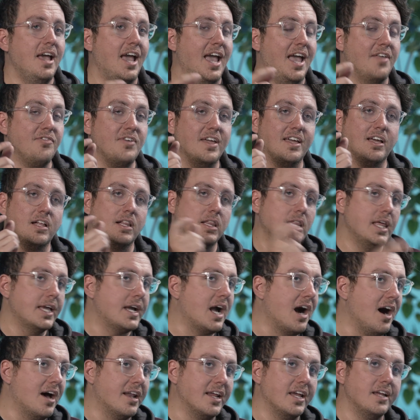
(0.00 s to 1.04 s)
and they click
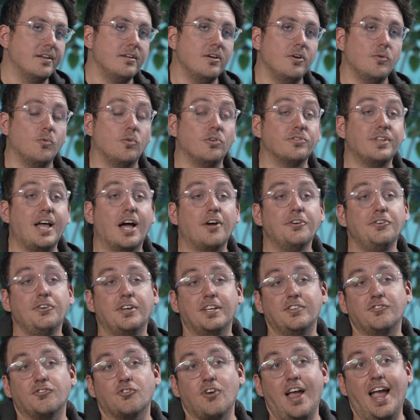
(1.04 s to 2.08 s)
on it, well, now you
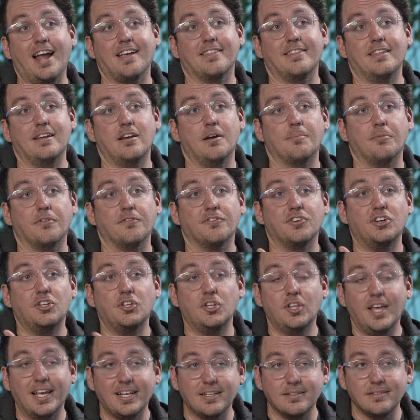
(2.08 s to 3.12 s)
can track the number of
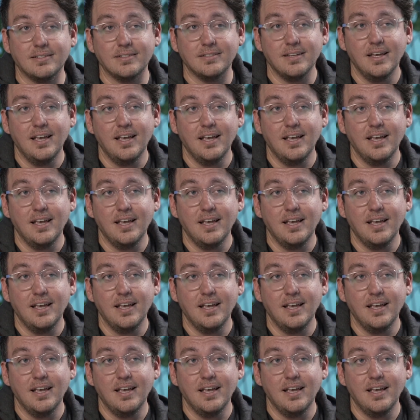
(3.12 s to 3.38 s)
clicks,